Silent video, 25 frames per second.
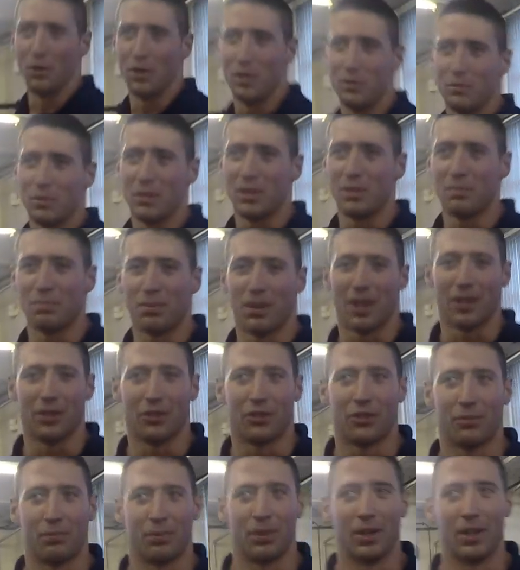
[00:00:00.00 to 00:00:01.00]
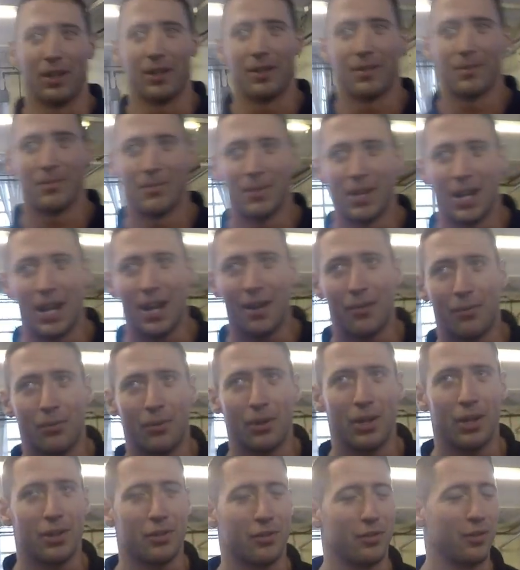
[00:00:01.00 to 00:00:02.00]
So what you're now doing squats? You're squatting
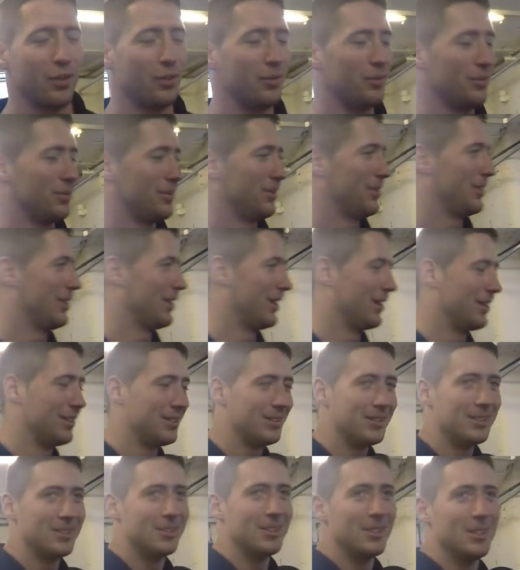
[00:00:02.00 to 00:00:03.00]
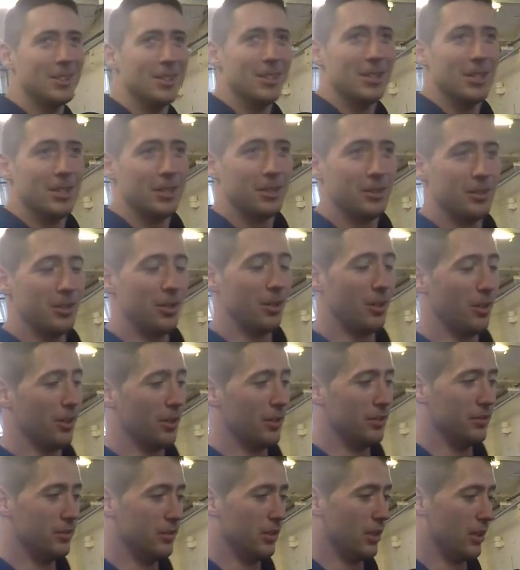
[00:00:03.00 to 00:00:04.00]
today. Yeah. No,
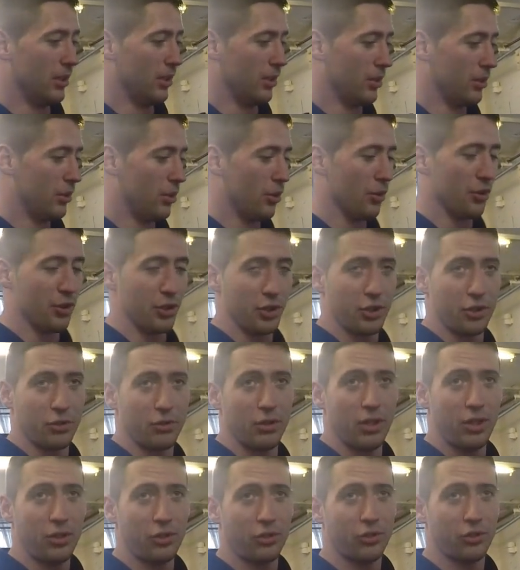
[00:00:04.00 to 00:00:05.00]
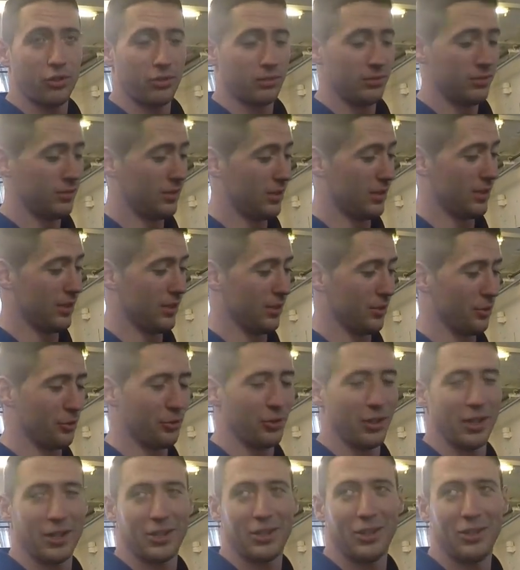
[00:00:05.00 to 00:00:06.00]
and Chris. Well, it's
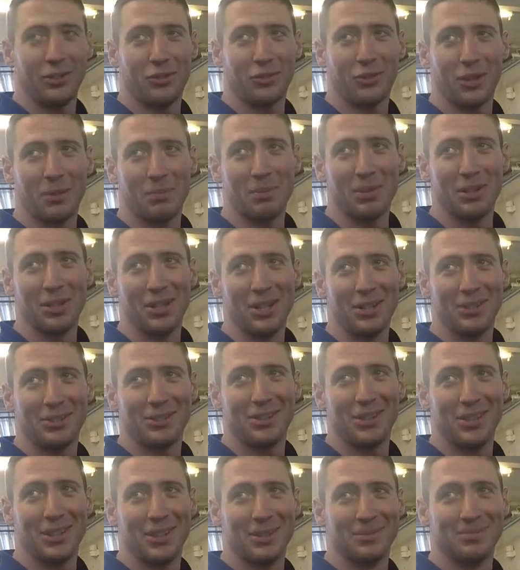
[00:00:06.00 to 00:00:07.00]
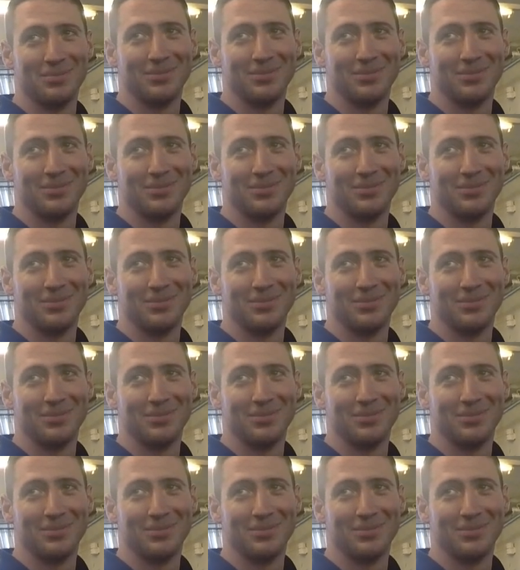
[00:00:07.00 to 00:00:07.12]
like he's skipping leg day.